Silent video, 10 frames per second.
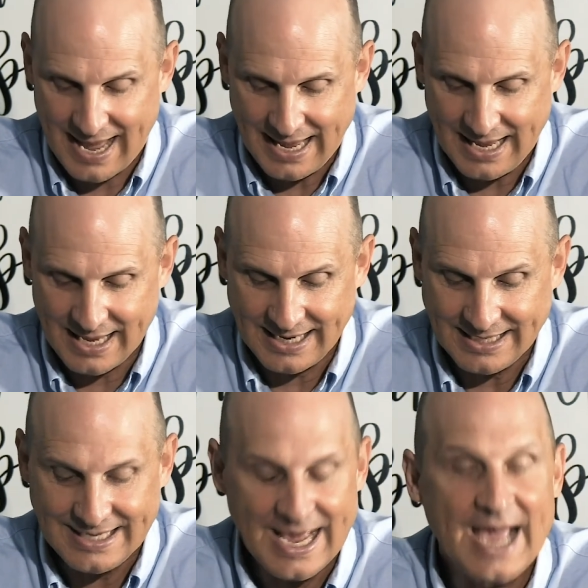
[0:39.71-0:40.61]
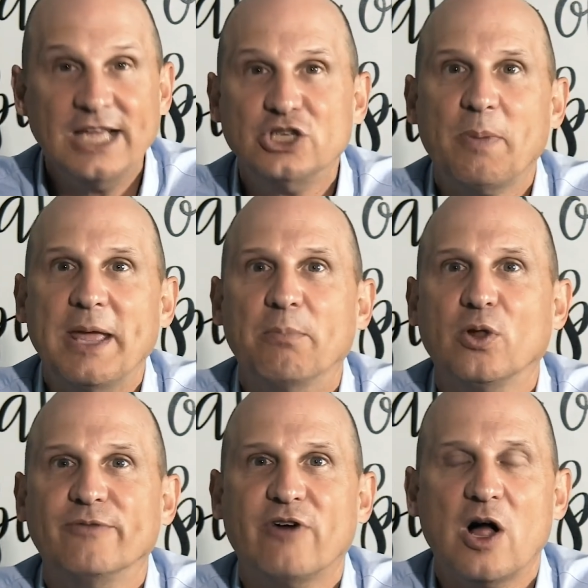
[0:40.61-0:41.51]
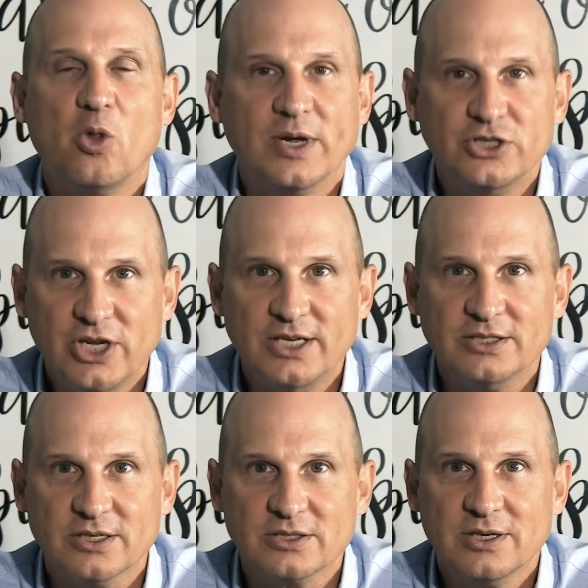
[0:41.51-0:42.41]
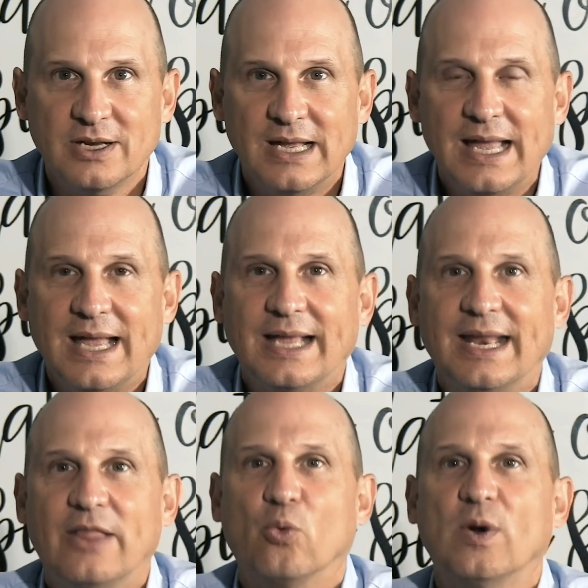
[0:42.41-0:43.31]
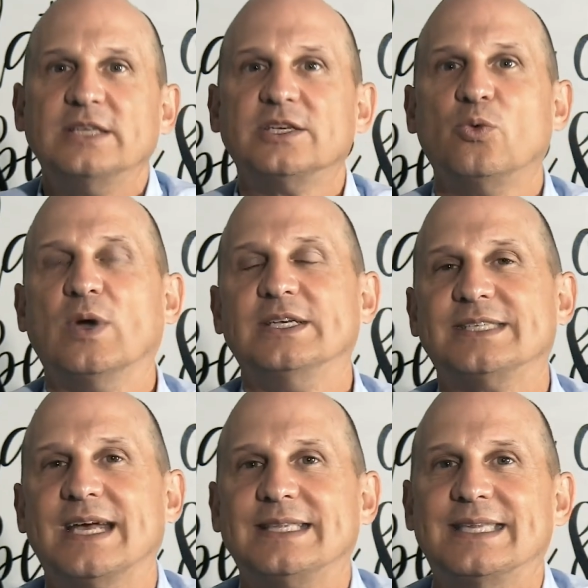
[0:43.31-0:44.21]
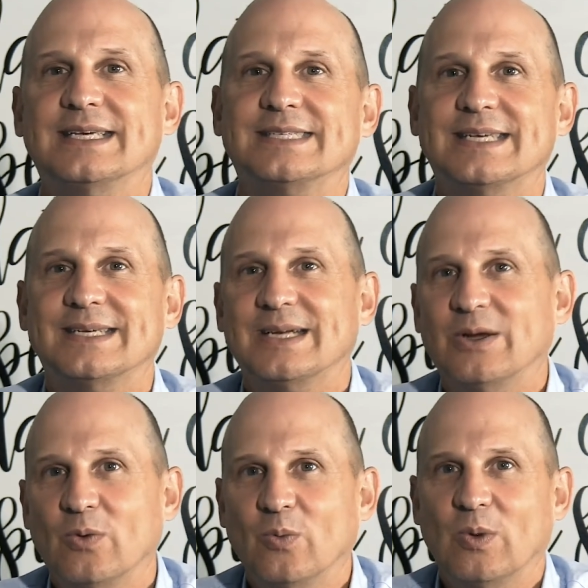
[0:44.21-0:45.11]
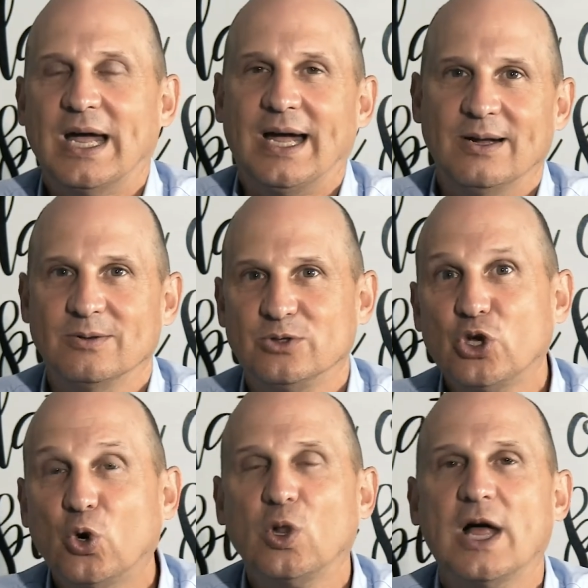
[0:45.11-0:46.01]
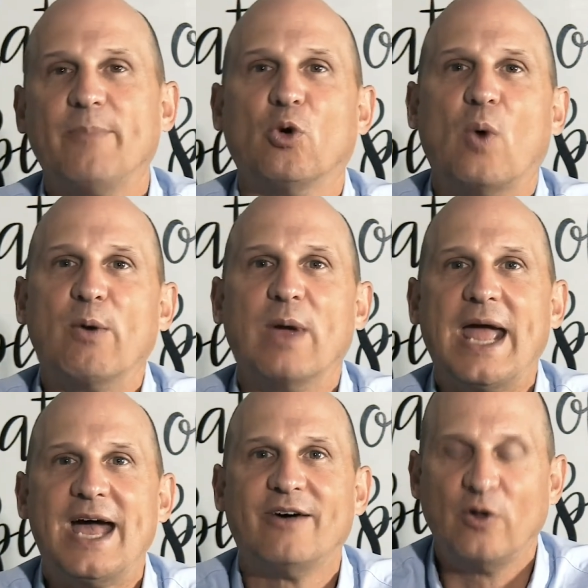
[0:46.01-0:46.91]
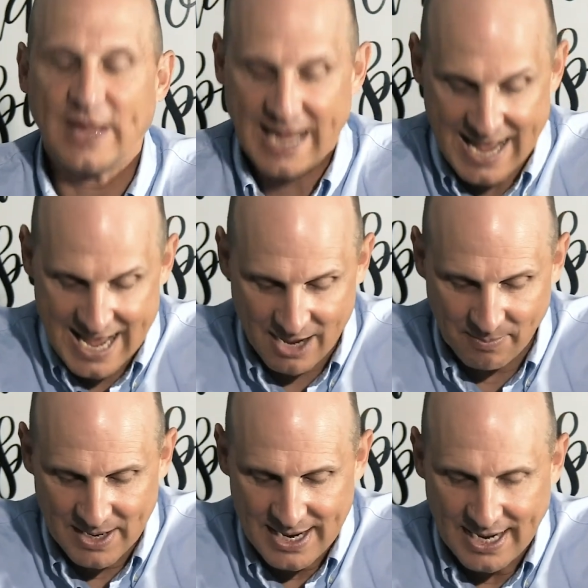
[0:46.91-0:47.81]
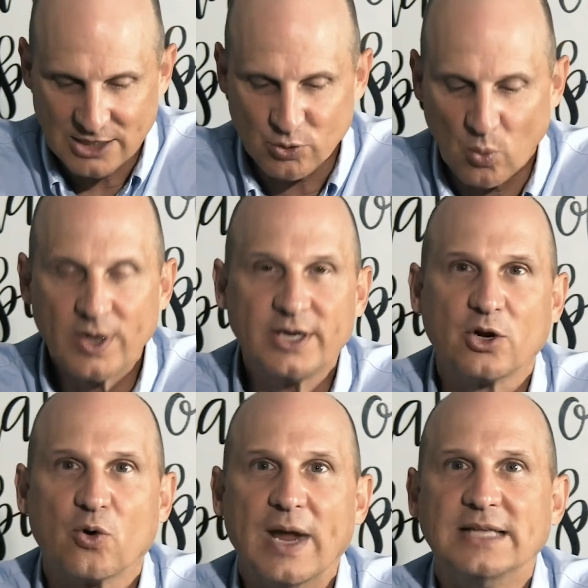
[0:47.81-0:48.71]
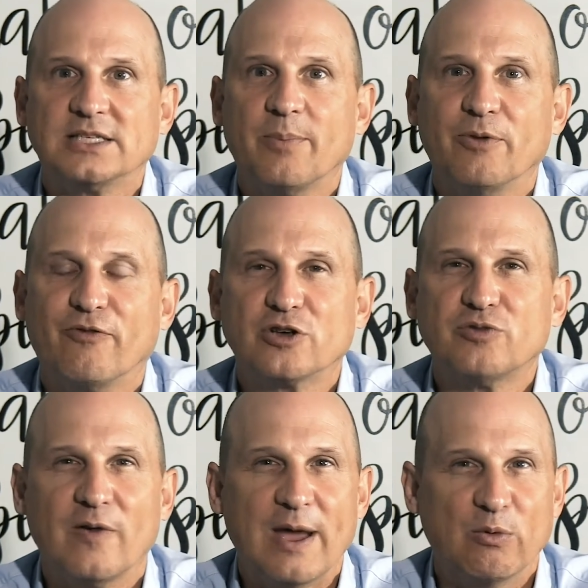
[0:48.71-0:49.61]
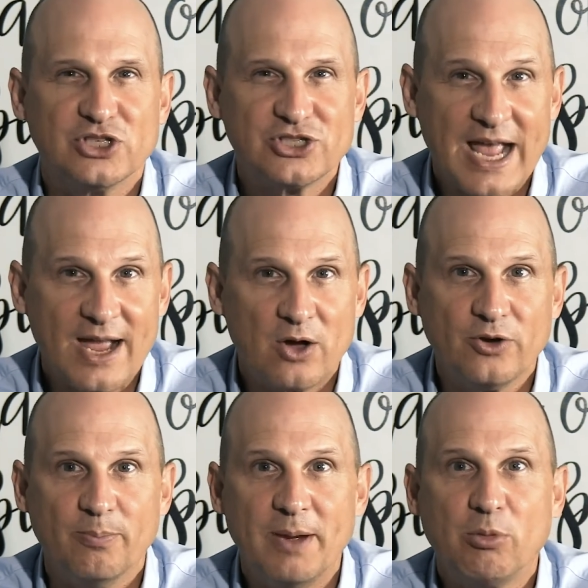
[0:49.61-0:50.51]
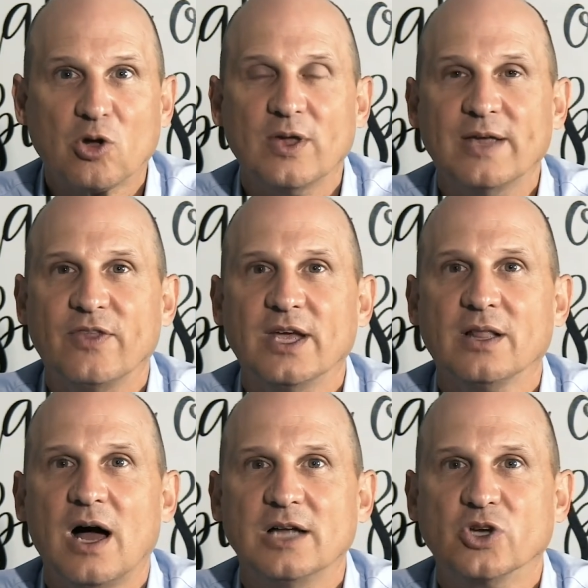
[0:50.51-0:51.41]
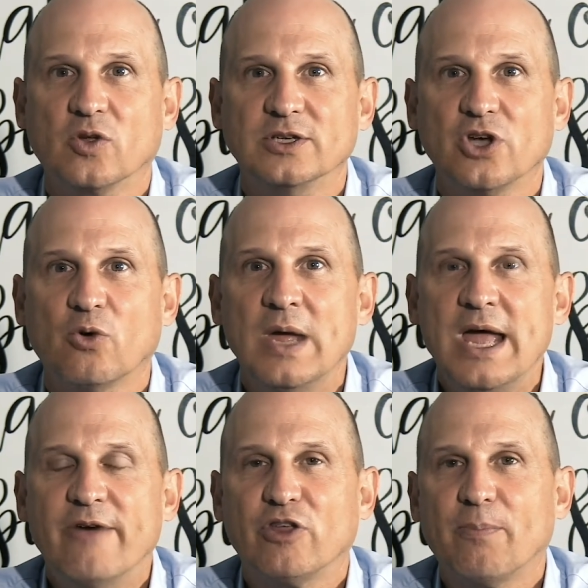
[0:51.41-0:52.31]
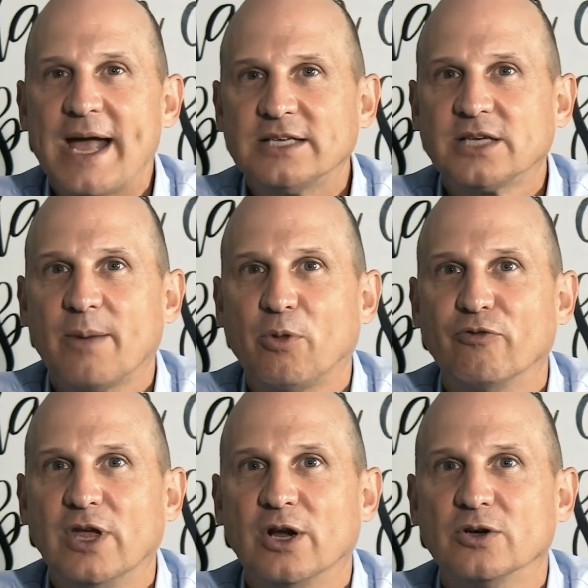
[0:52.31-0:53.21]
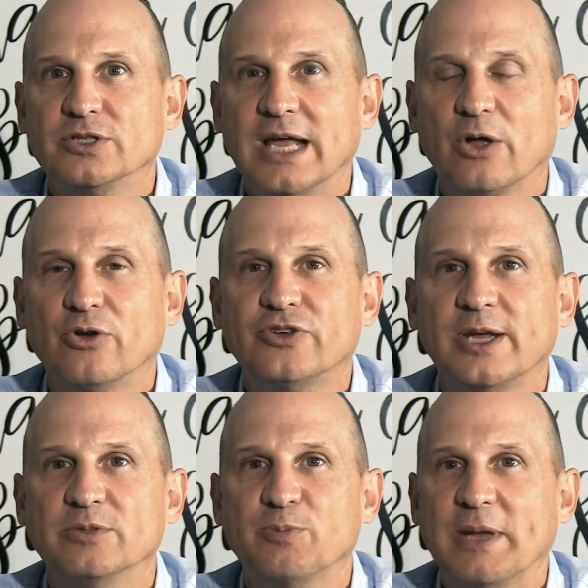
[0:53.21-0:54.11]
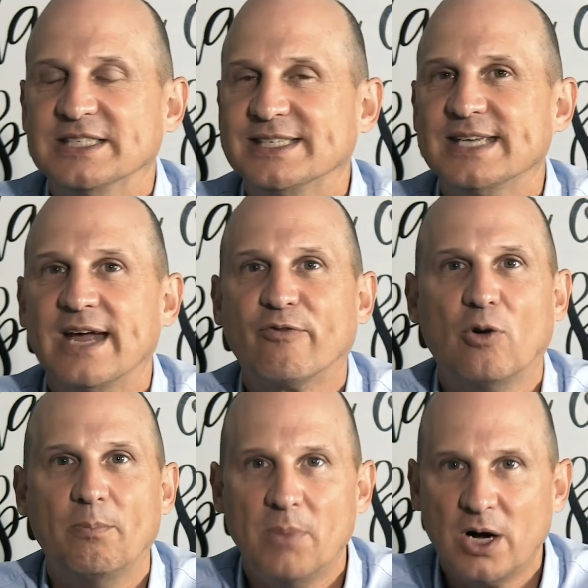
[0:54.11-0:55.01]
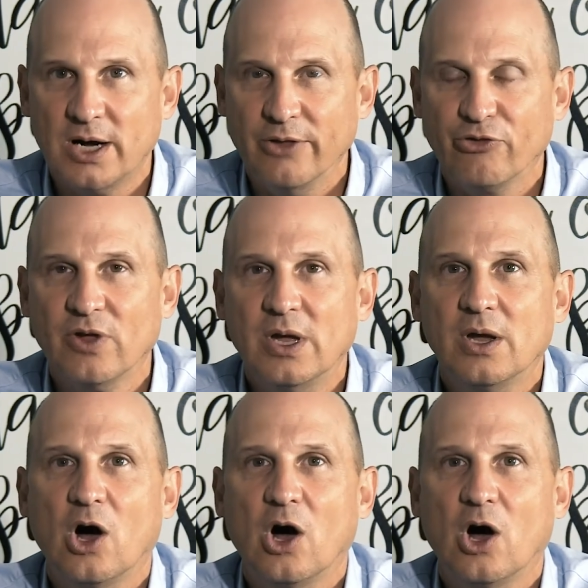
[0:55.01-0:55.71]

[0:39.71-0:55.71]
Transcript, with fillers: and engage people in following Jesus. Now, the reason we set this uh, tool up the way we have on the app is we wanted to create something, first of all, that was sound biblically and theologically. So, for the past couple of years, the elder team spent several months